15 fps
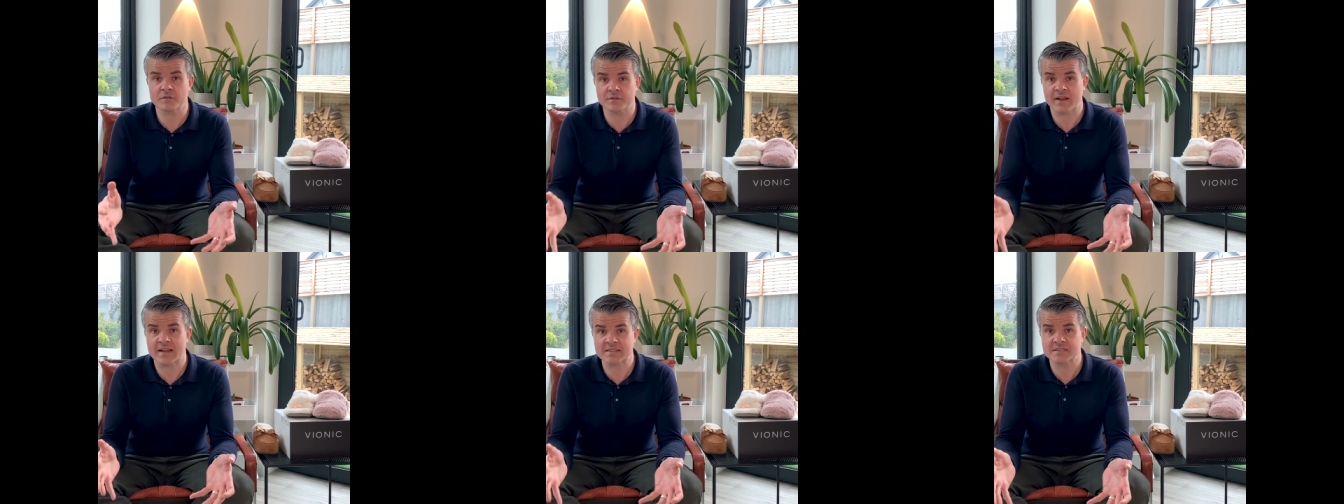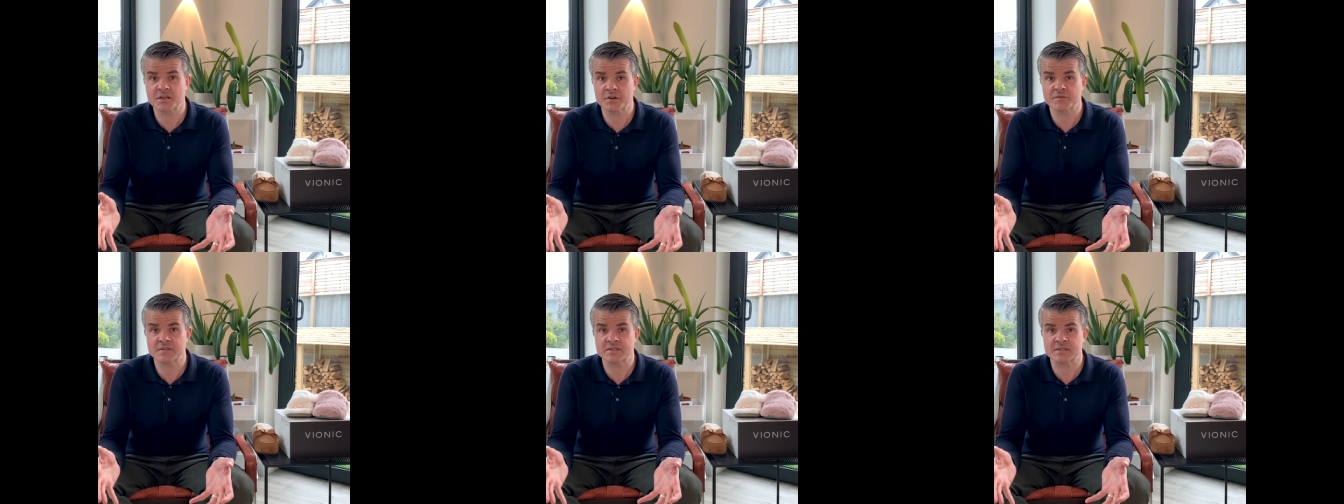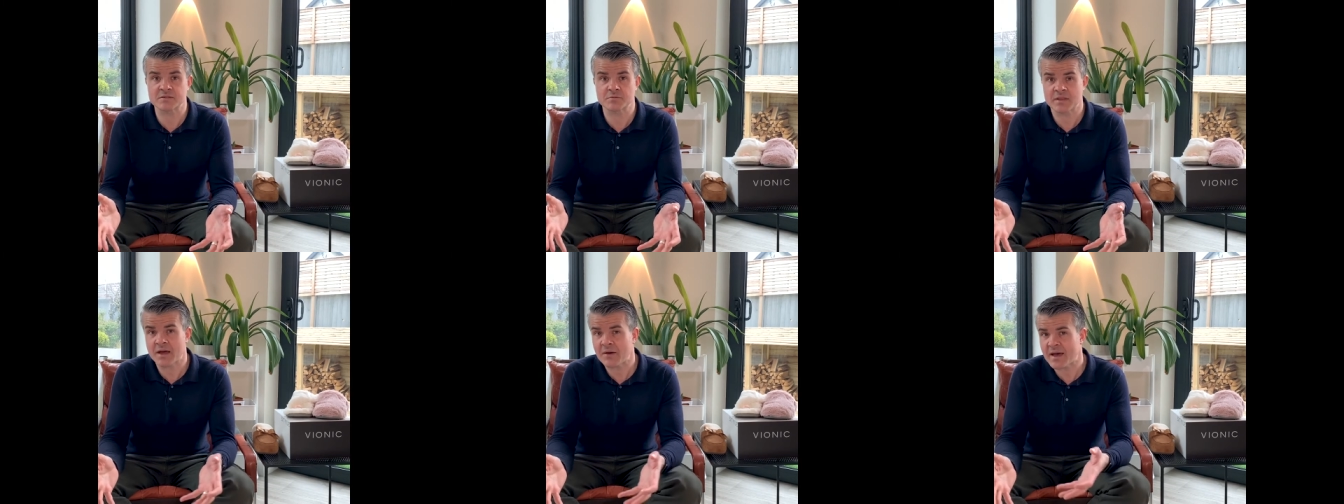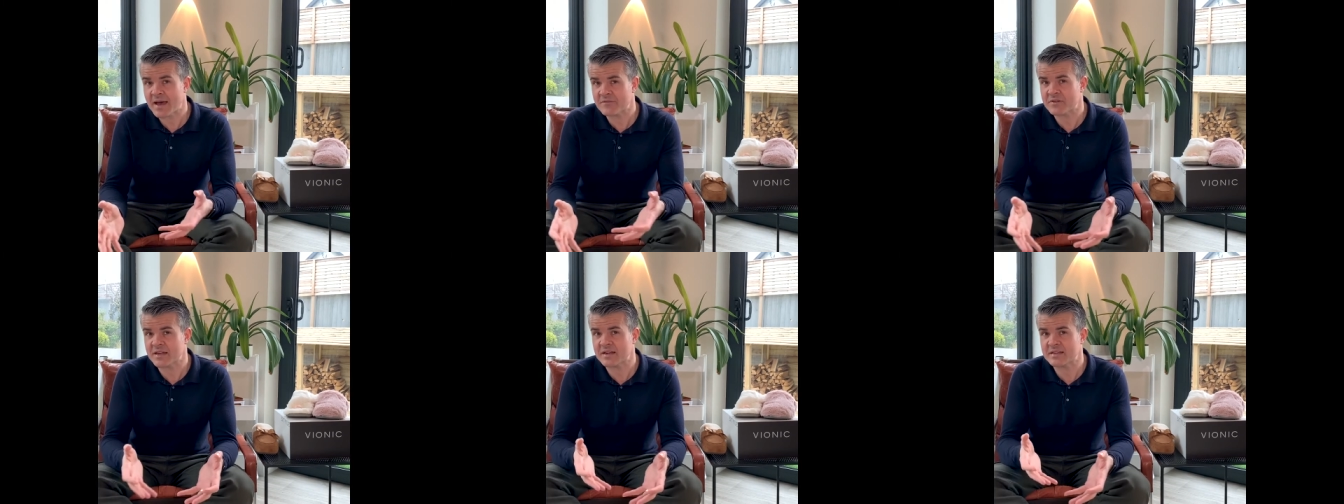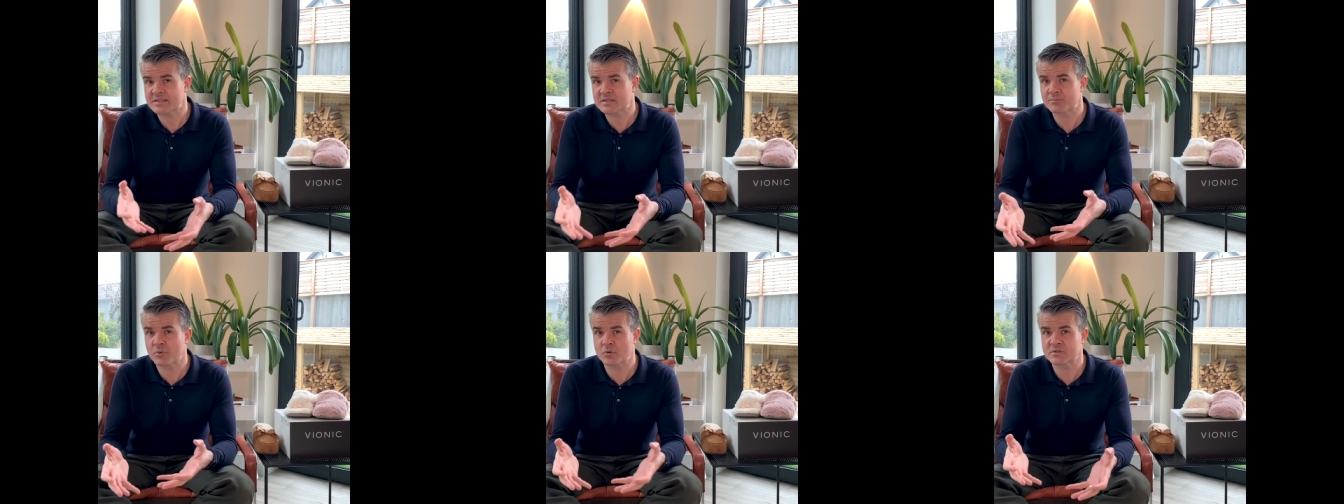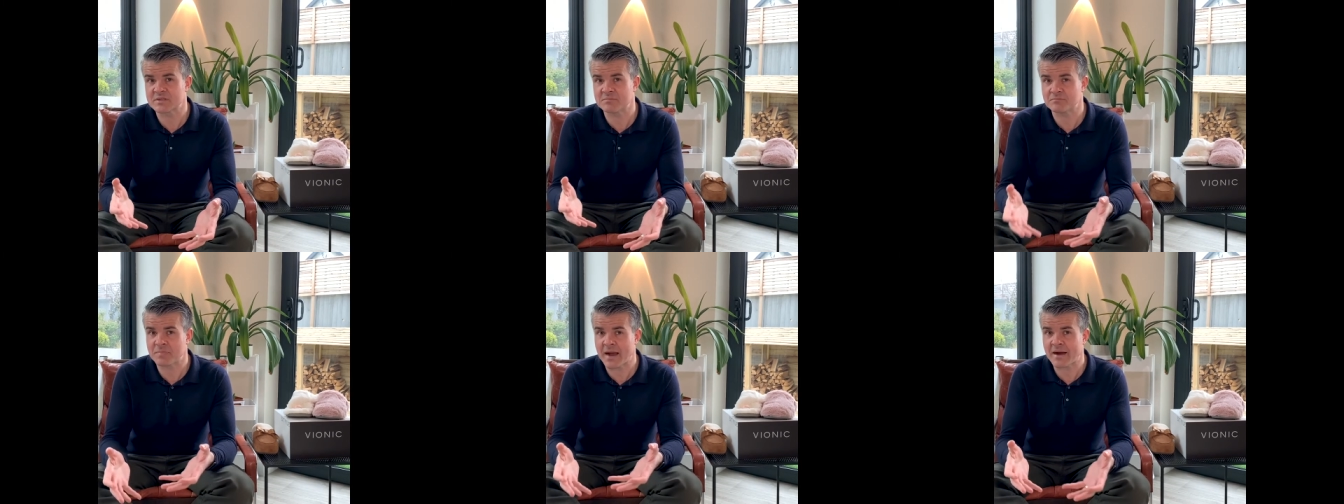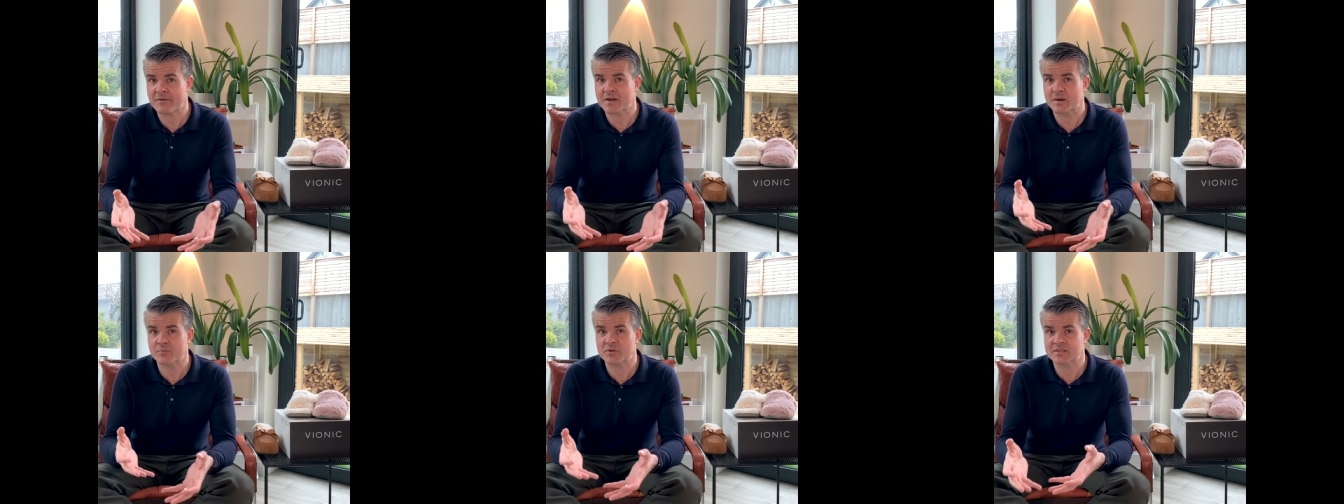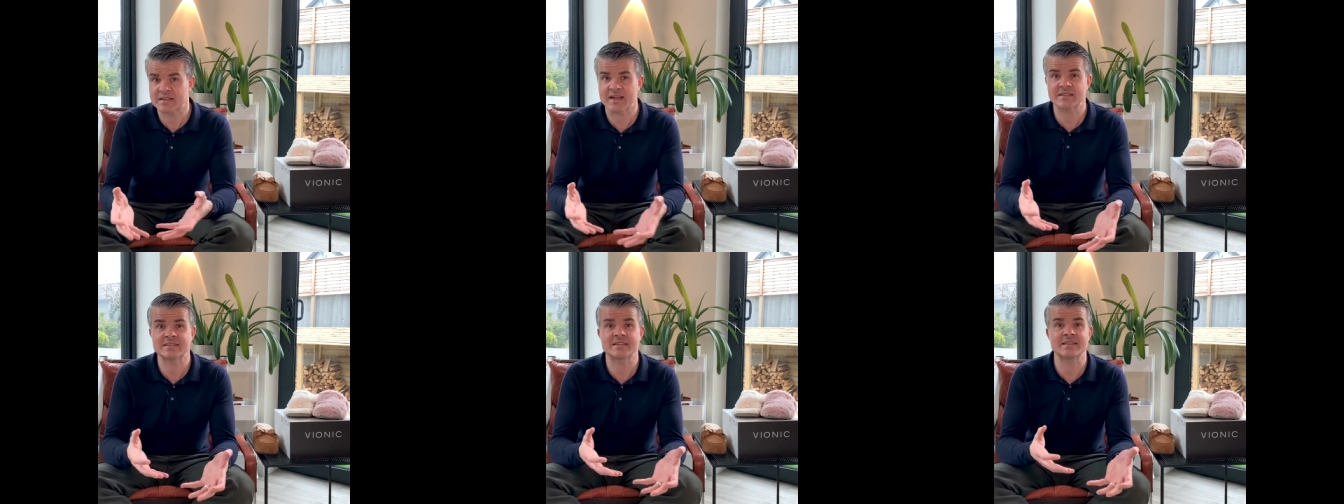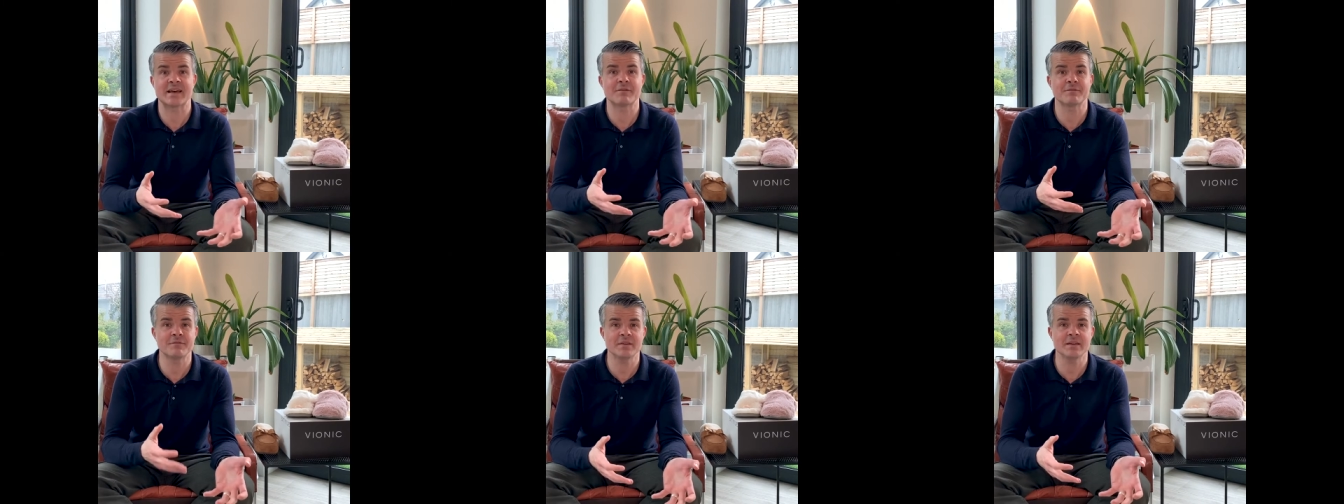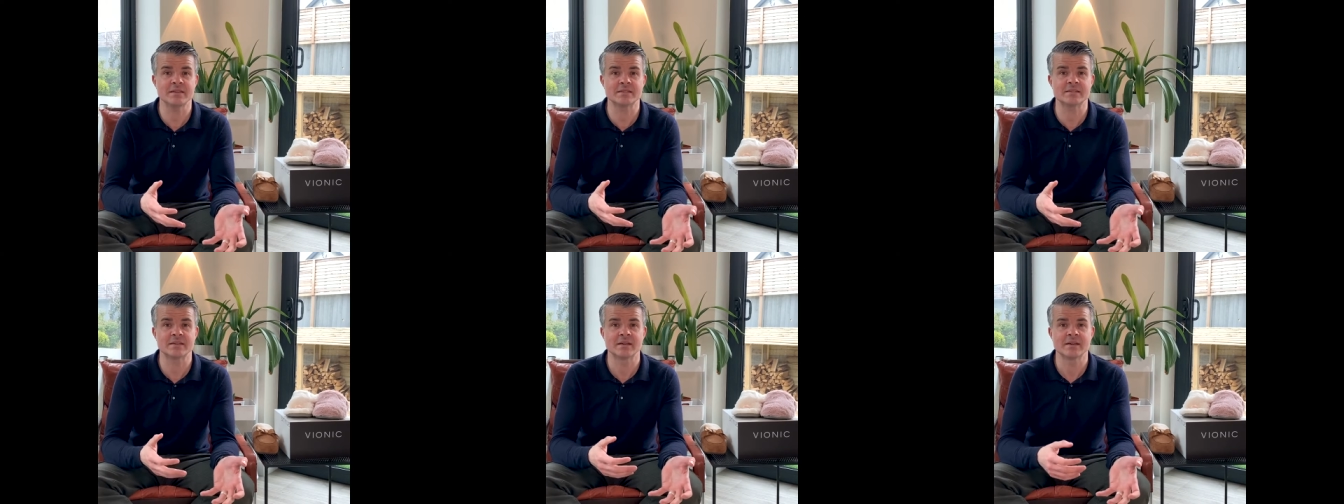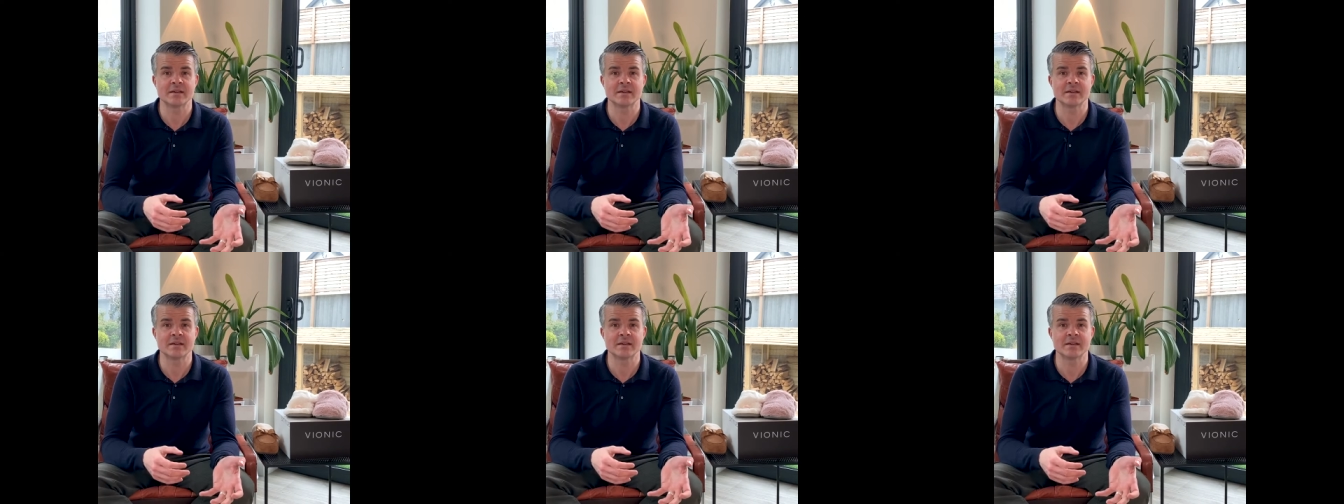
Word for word: flat surfaces without having any supportive barrier protecting their feet,